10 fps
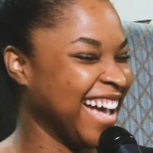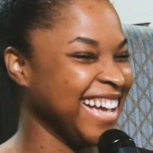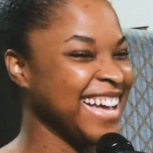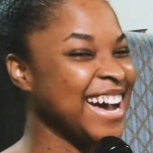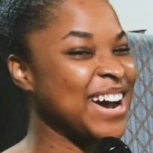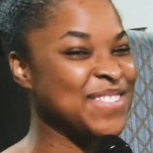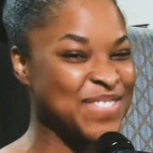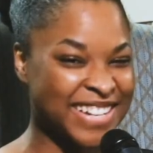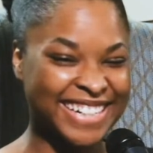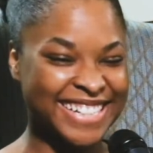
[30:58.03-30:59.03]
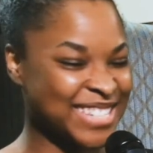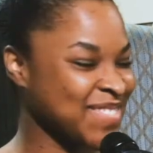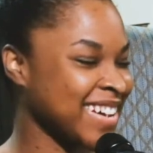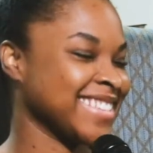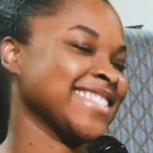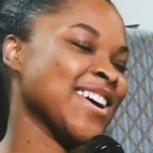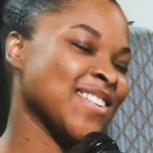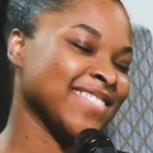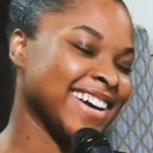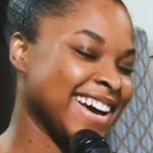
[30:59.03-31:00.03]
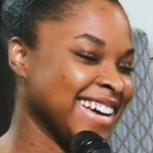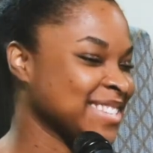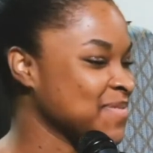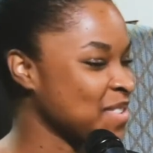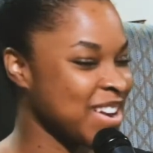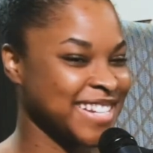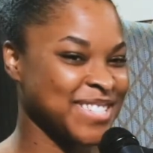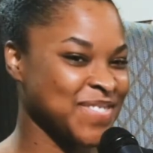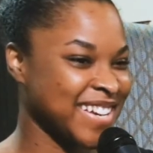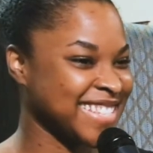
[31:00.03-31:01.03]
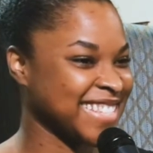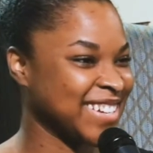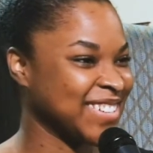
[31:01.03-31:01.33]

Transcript: I'm pointing to myself, guys. I'm pointing to myself.